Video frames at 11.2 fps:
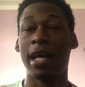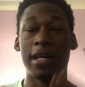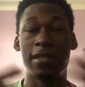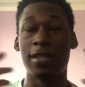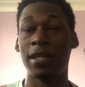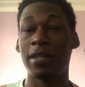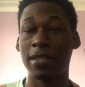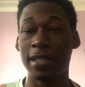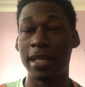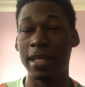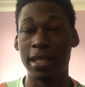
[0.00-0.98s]
As long as
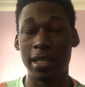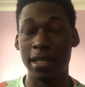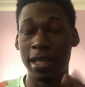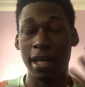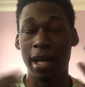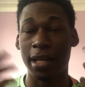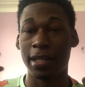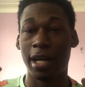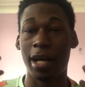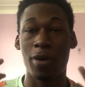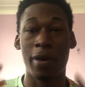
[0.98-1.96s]
they
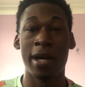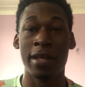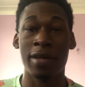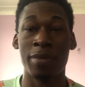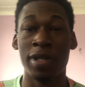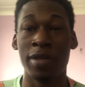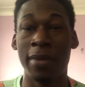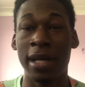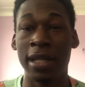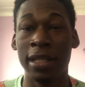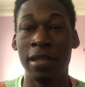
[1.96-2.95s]
acquire their money
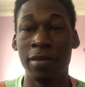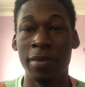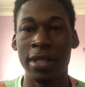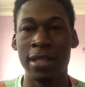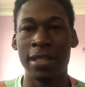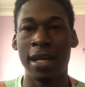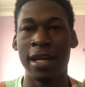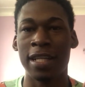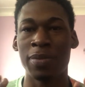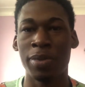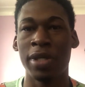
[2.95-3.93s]
by legal means, and
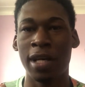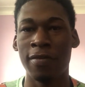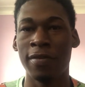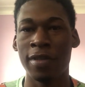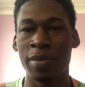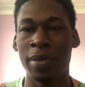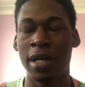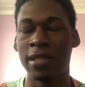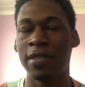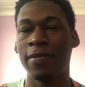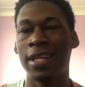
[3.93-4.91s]
that's pretty obvious
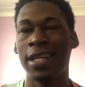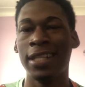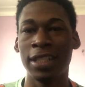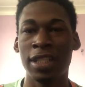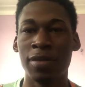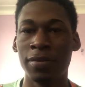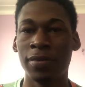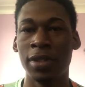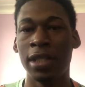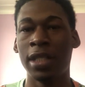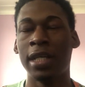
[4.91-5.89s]
because of their income,
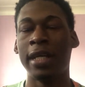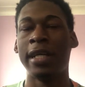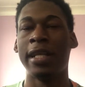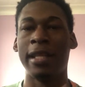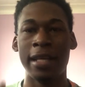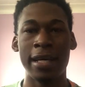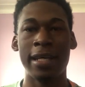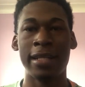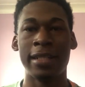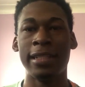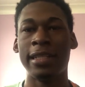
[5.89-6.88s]

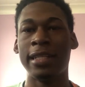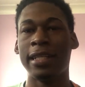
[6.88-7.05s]
then